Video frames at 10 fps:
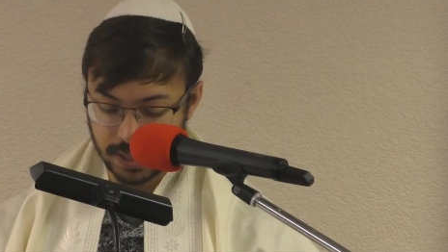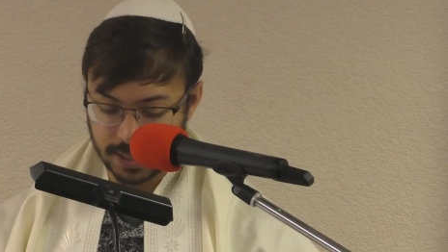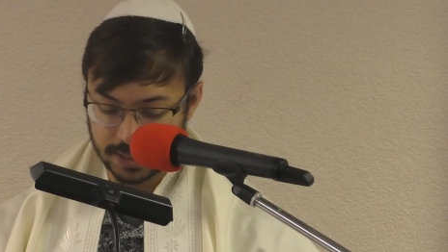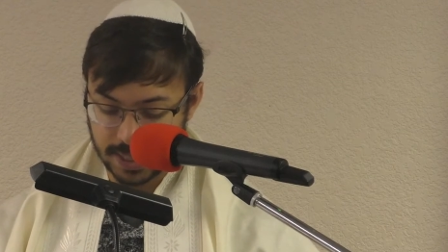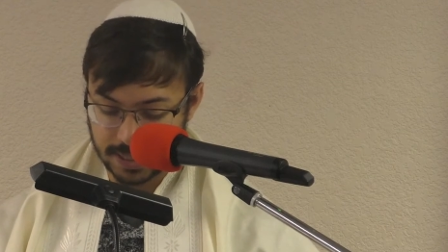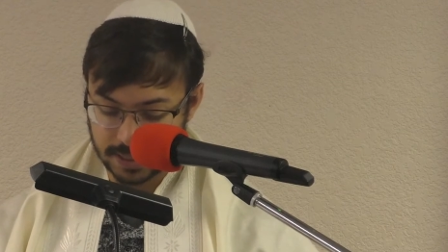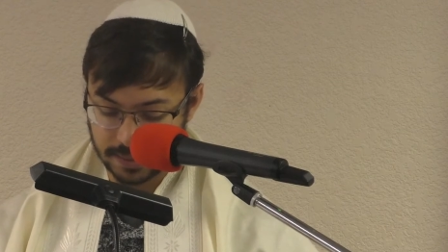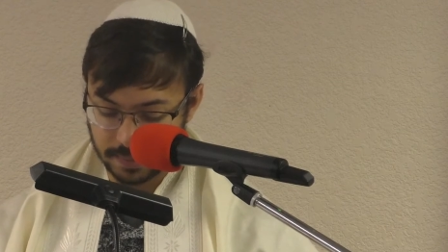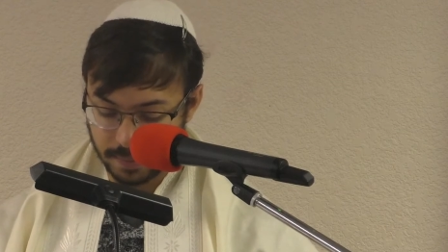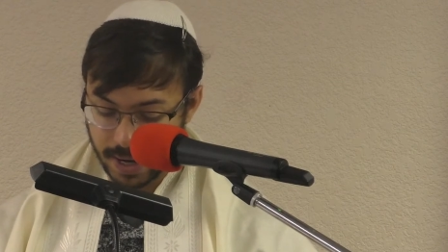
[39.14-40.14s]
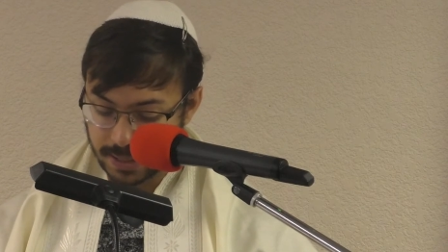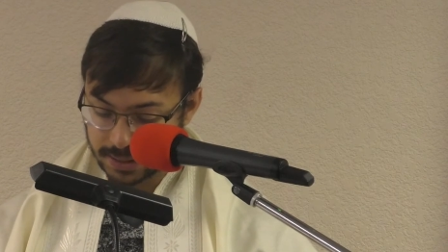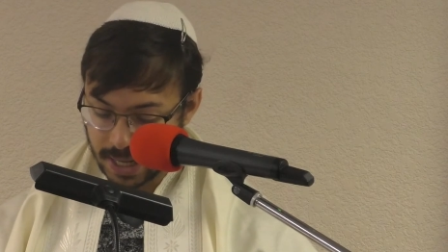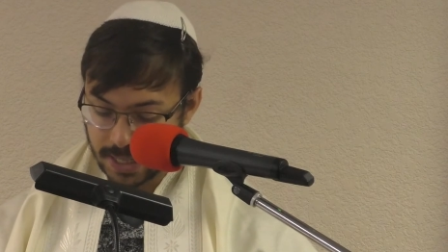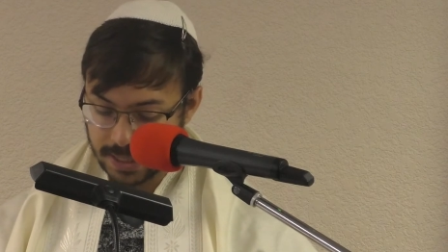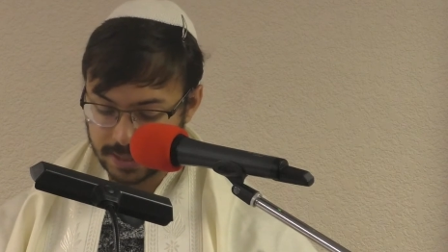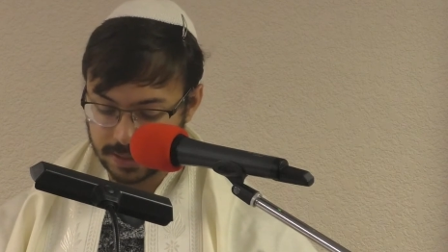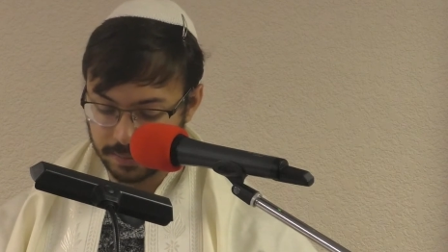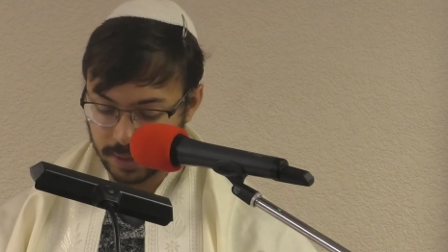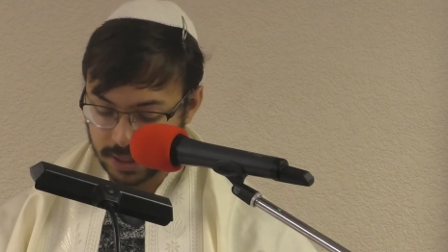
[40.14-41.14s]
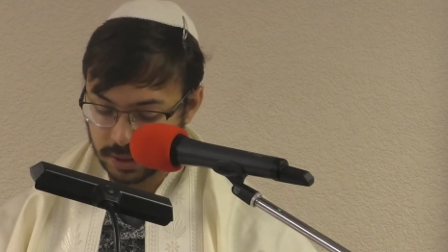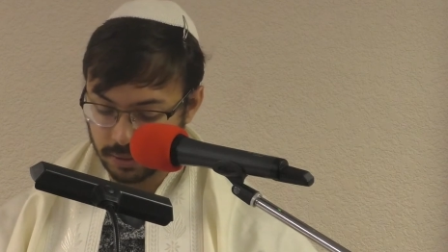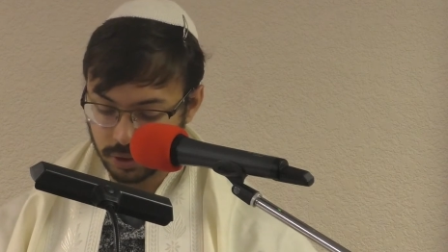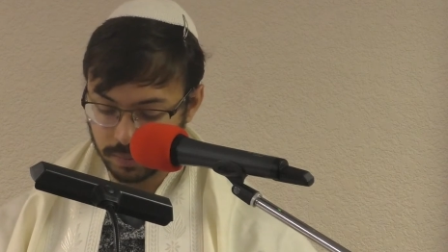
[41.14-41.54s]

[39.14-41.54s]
then states, "My desire is to bless those who